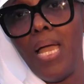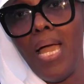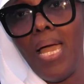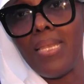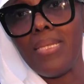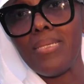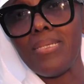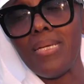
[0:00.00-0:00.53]

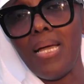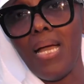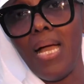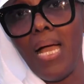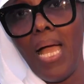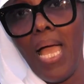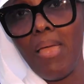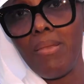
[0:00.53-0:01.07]
And
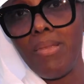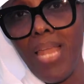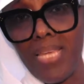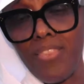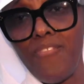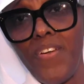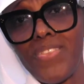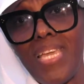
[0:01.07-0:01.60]
I like
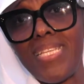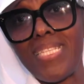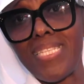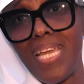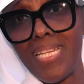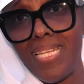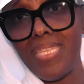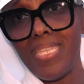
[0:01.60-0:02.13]
the fact that he's
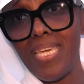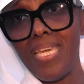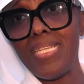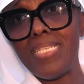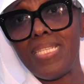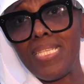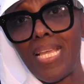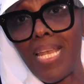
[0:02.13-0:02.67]
standing there and
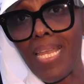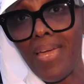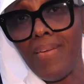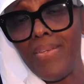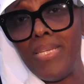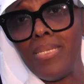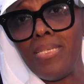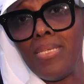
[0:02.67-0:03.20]
he's
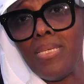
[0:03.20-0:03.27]
declaring